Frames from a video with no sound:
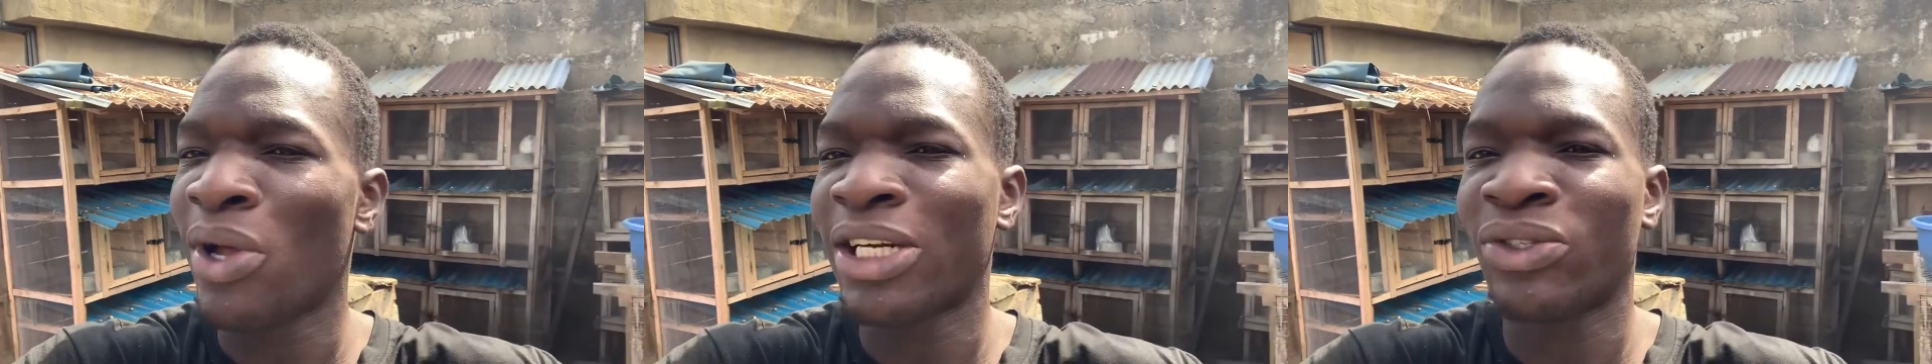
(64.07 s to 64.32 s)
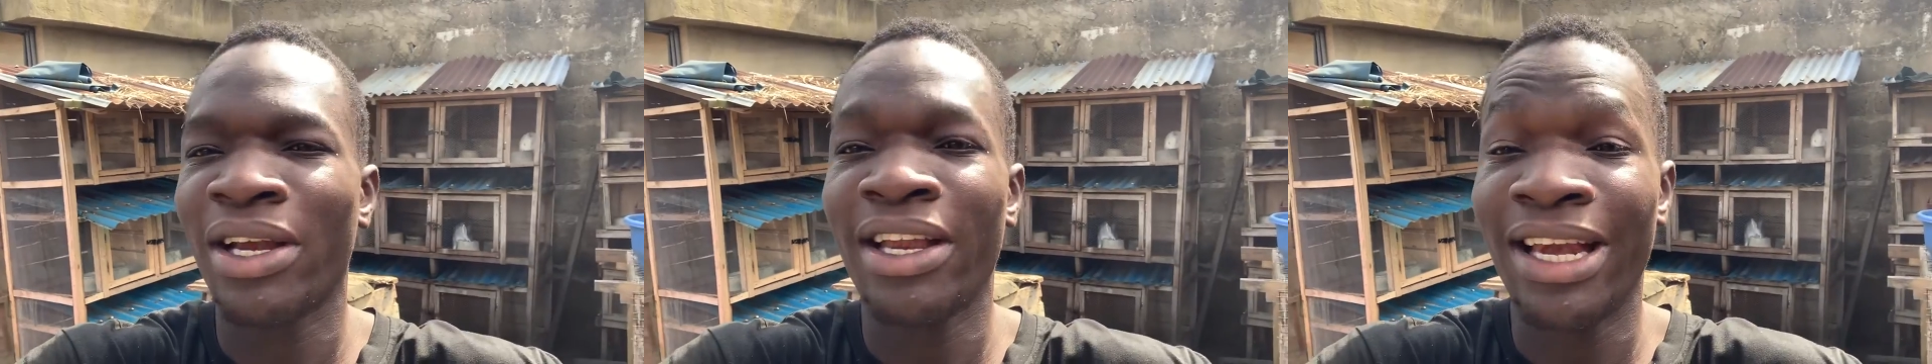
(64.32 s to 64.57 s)

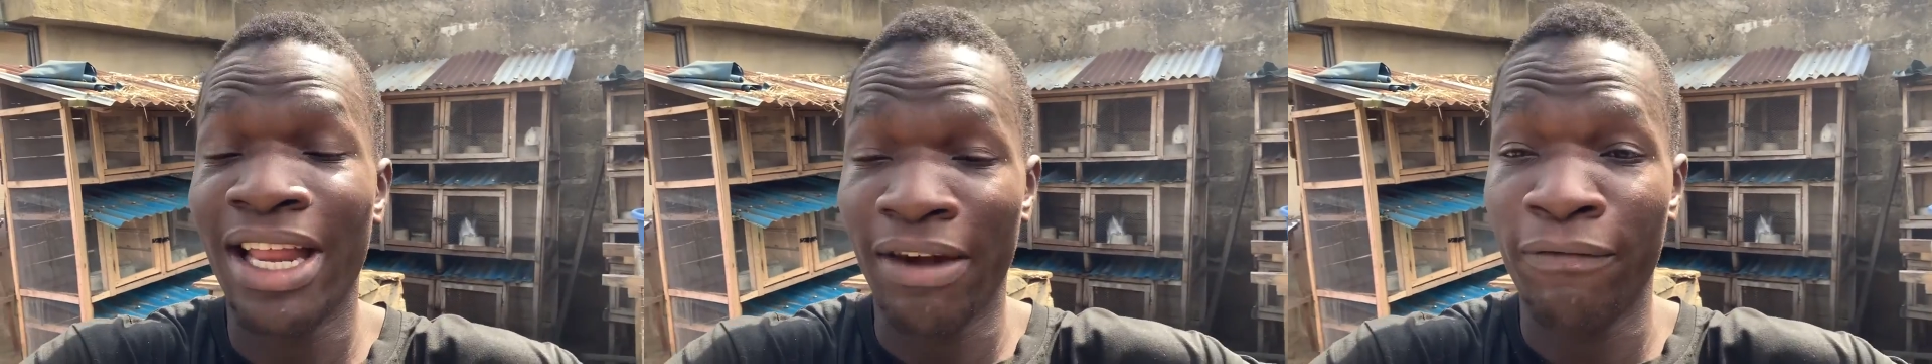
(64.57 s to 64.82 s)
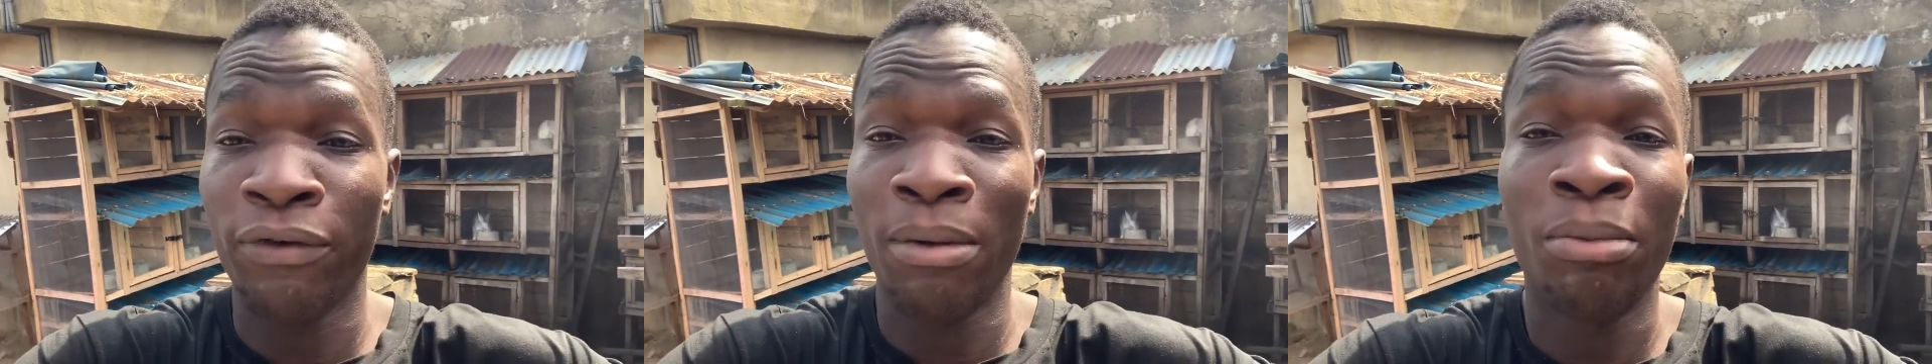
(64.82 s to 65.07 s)
actually
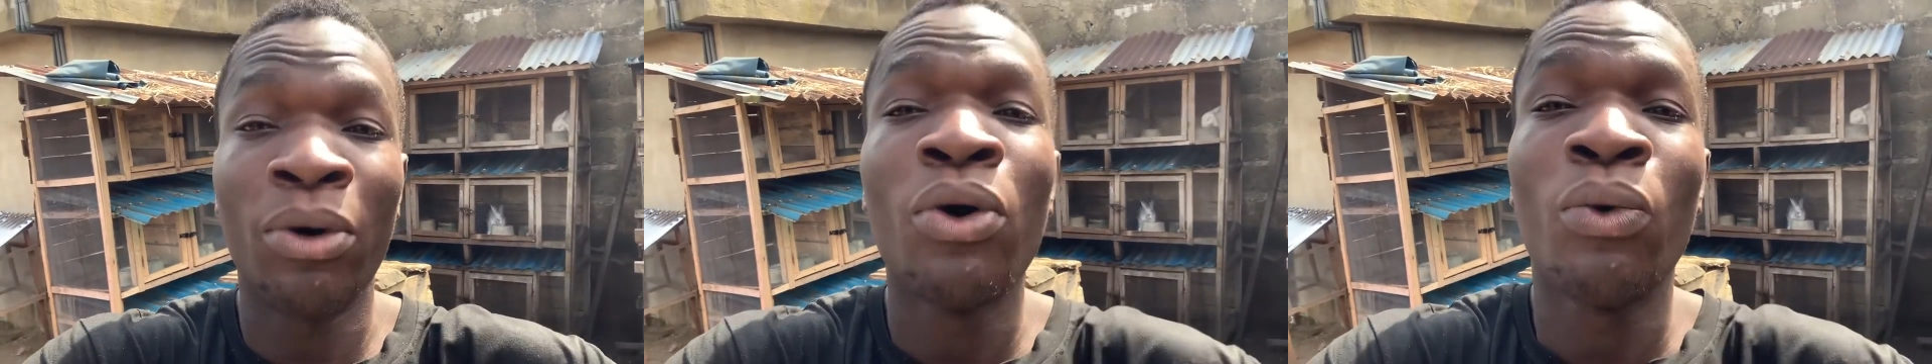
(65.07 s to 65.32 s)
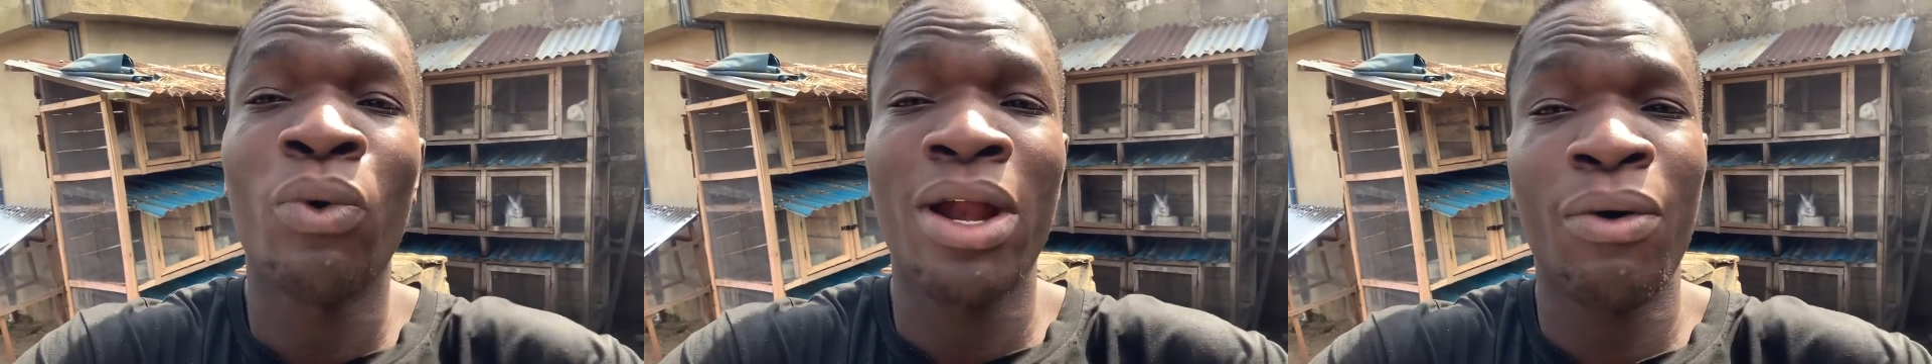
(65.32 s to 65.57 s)
learn from
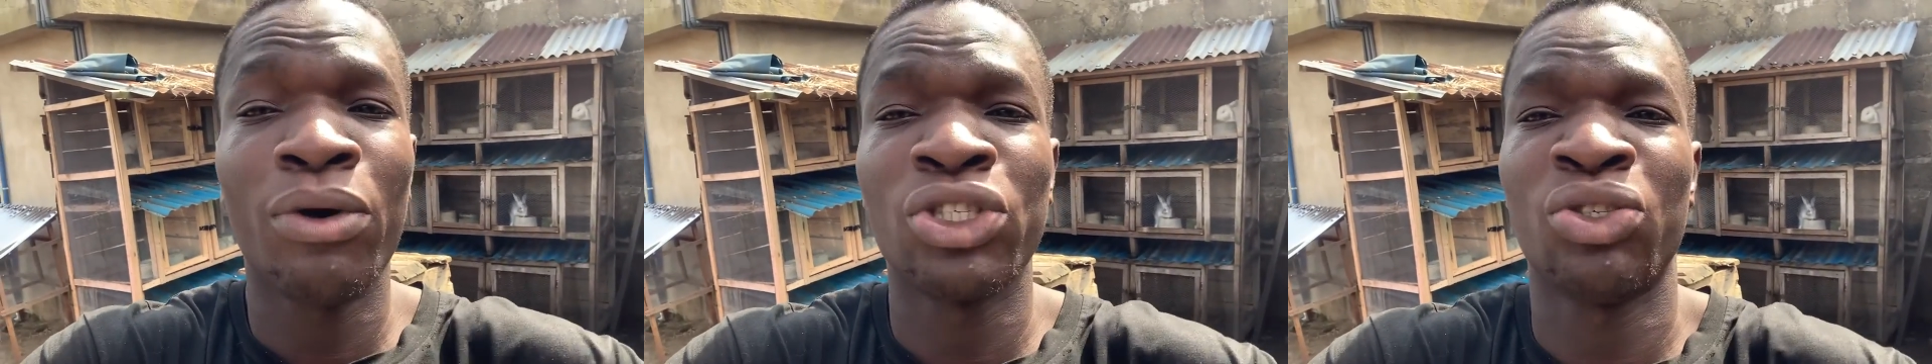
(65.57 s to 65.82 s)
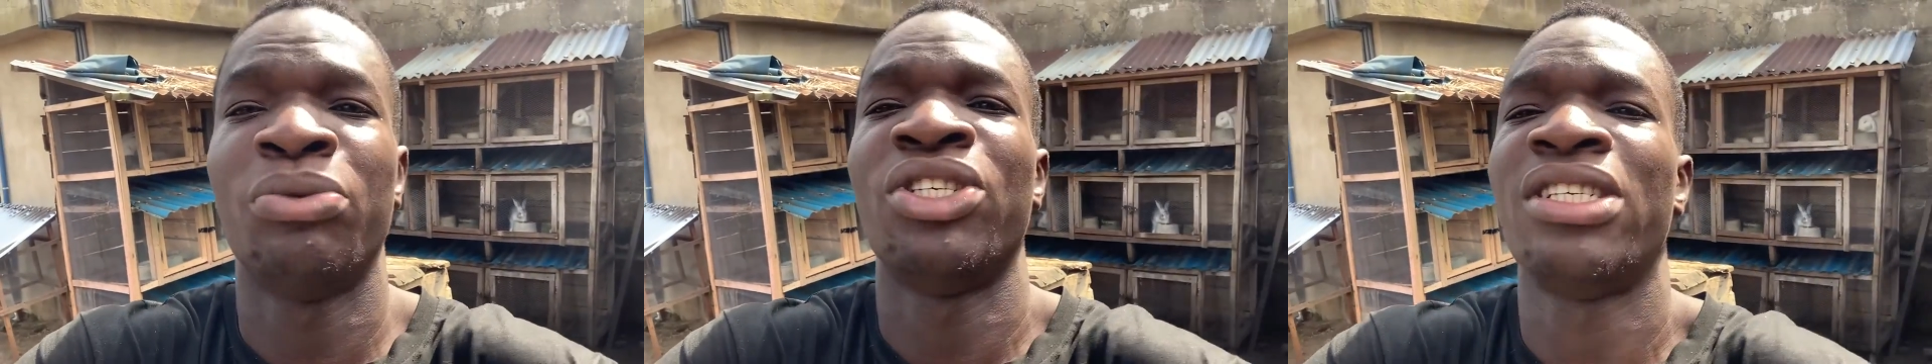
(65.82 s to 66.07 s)
what i want
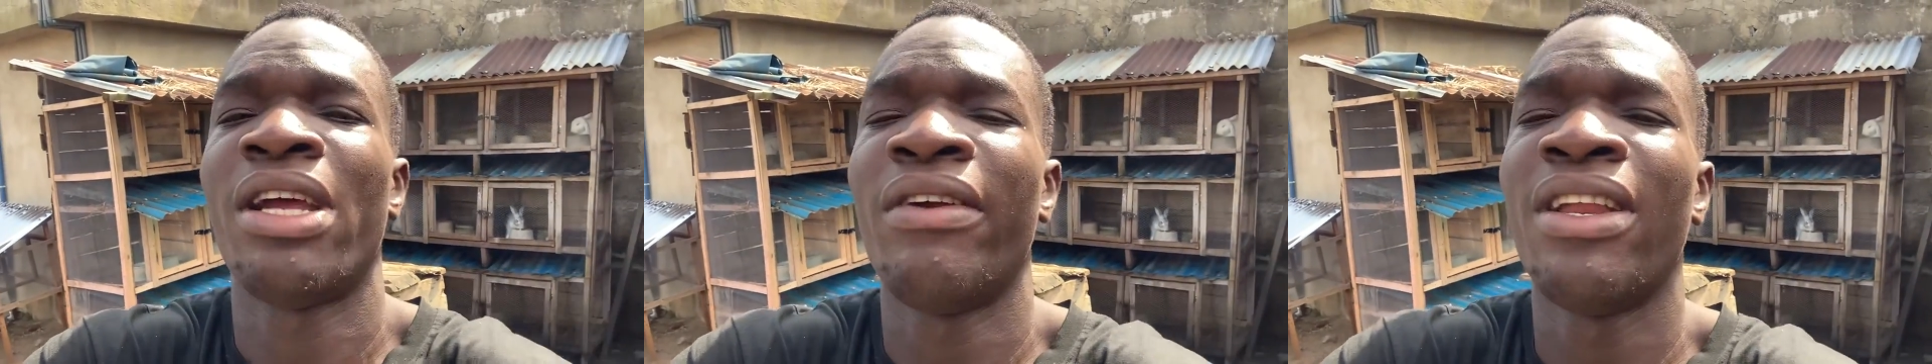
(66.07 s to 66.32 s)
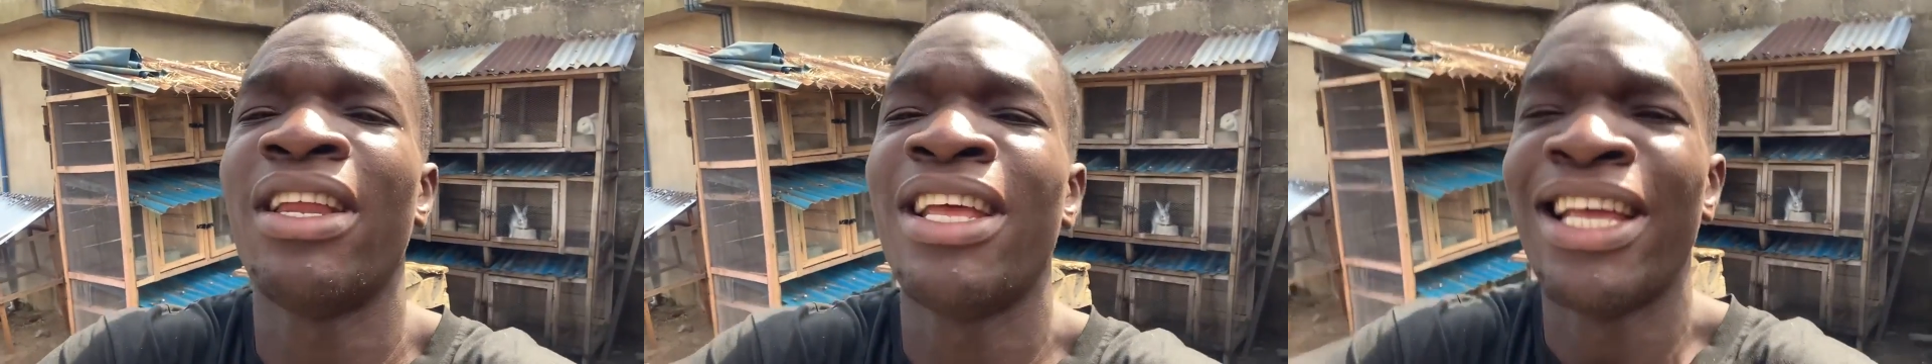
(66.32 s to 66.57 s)
to be
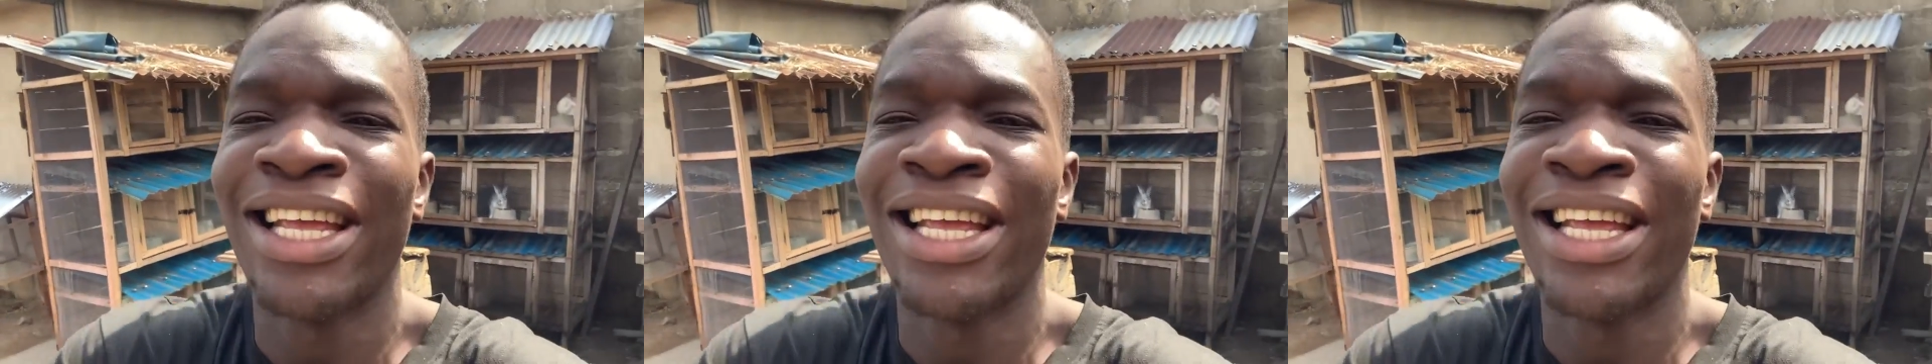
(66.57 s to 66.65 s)
sharing